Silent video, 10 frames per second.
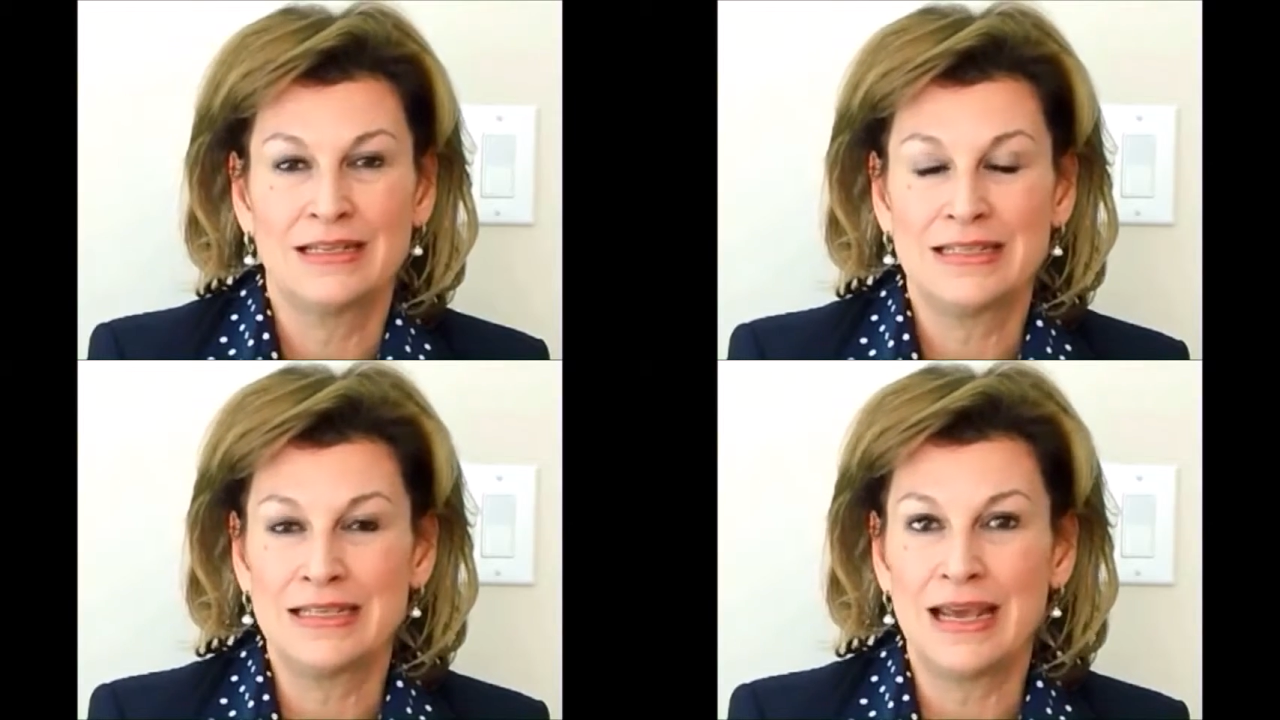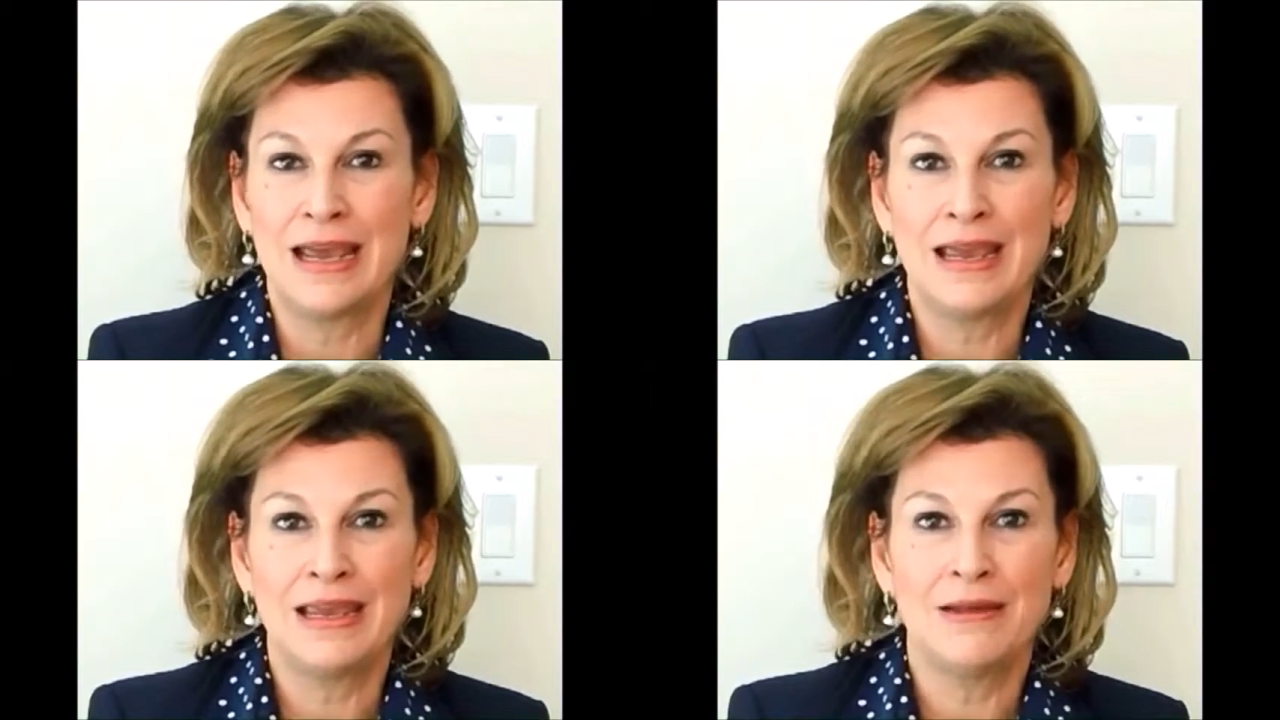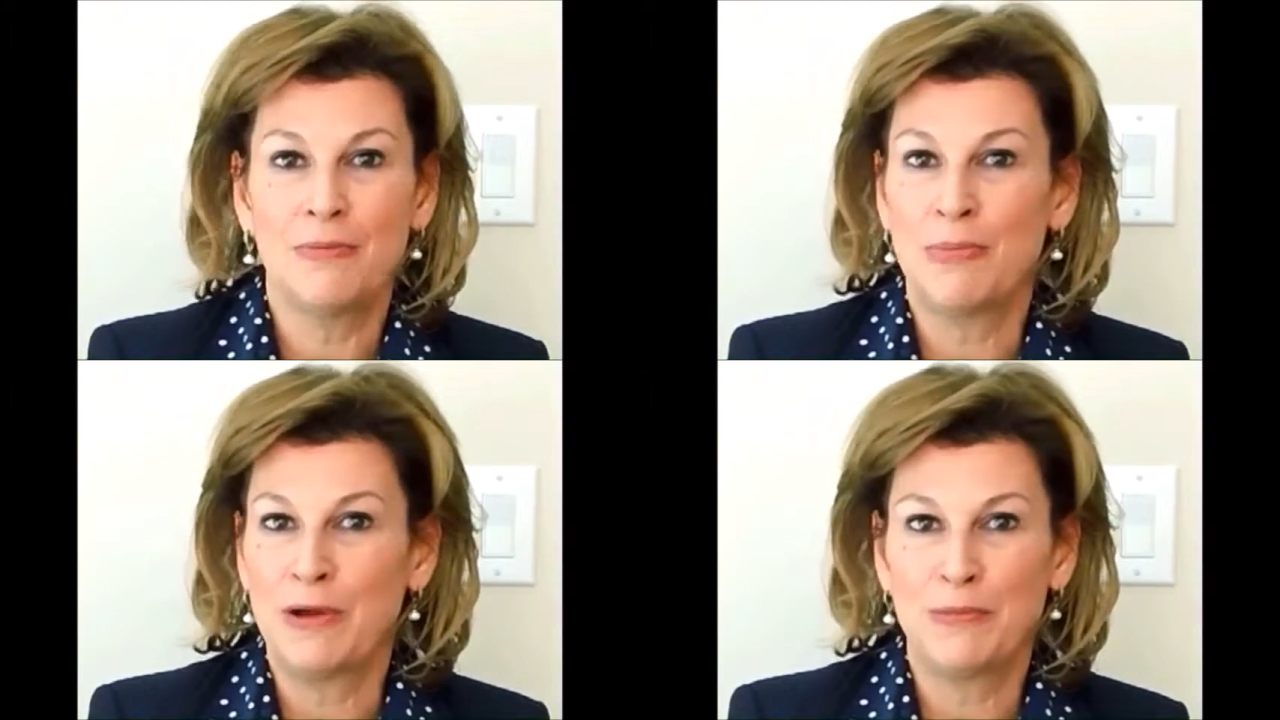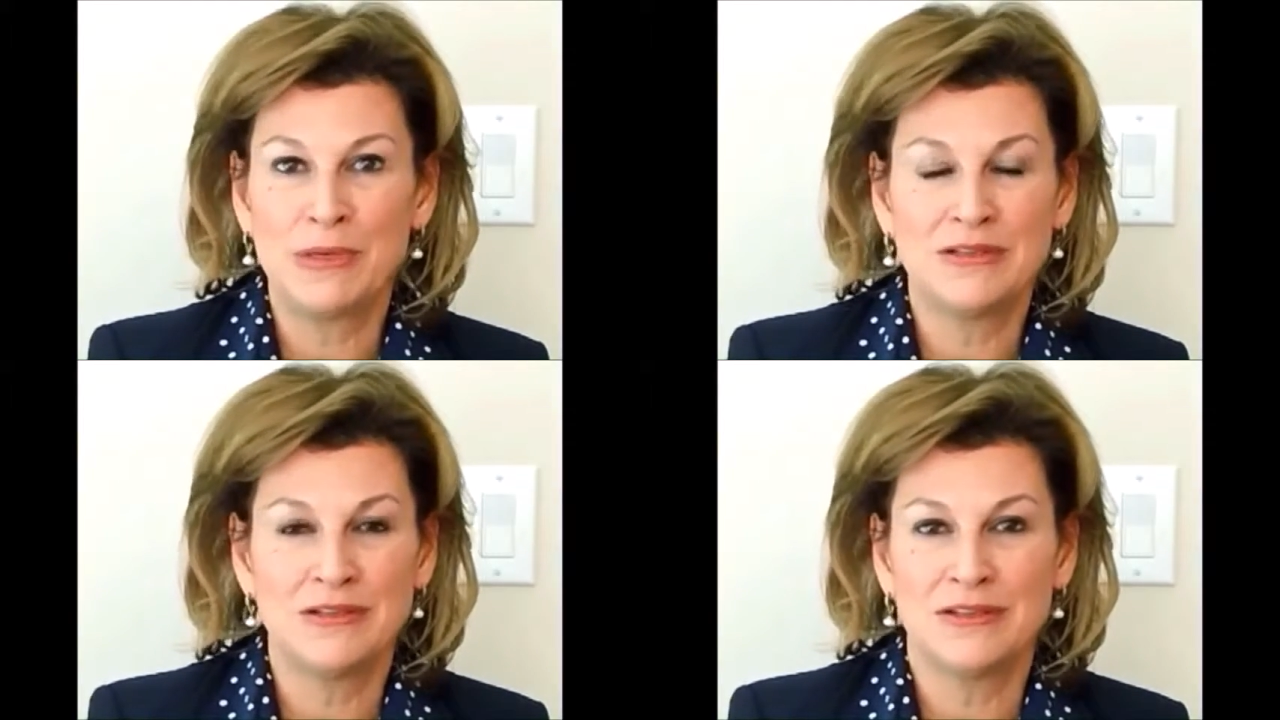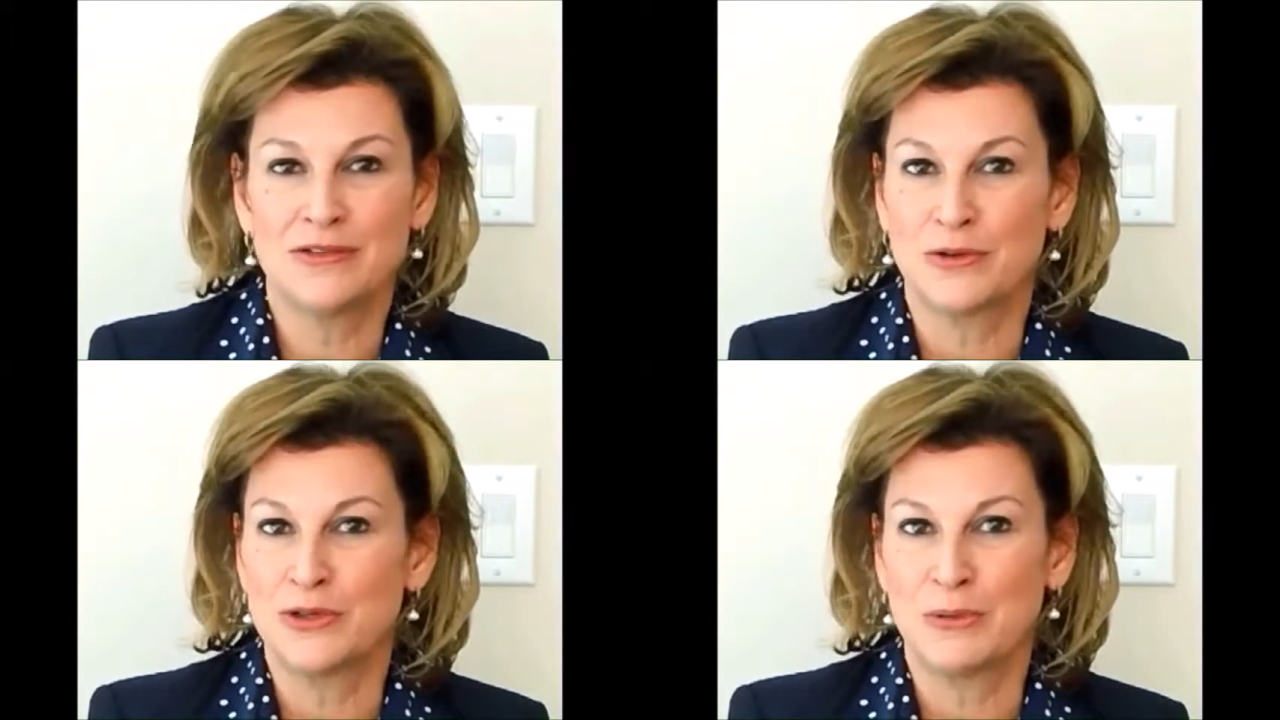Today, both
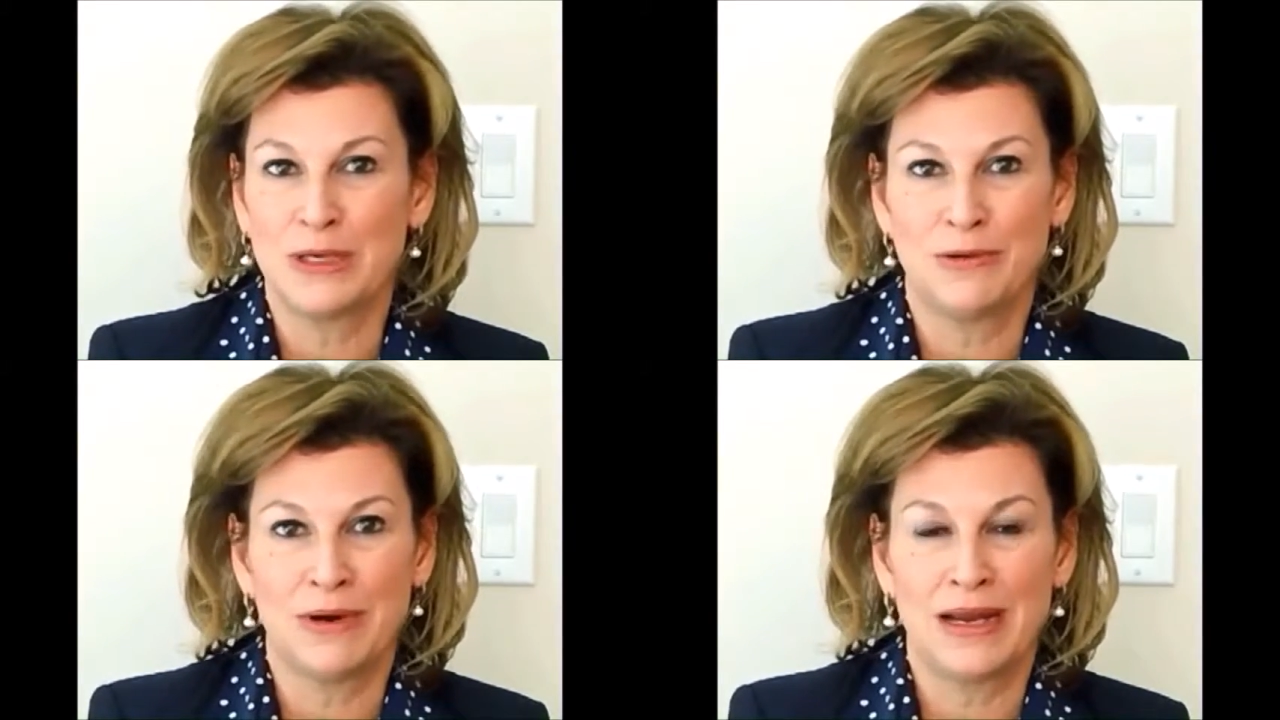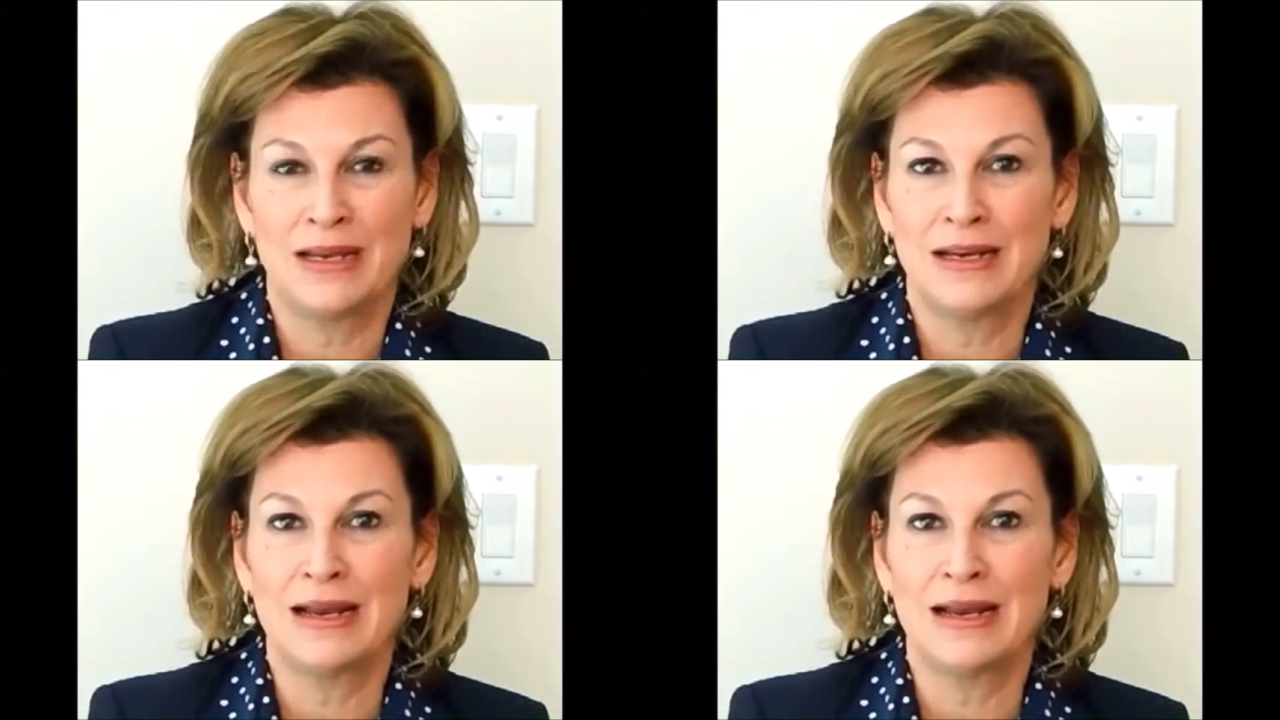businesses are doing great,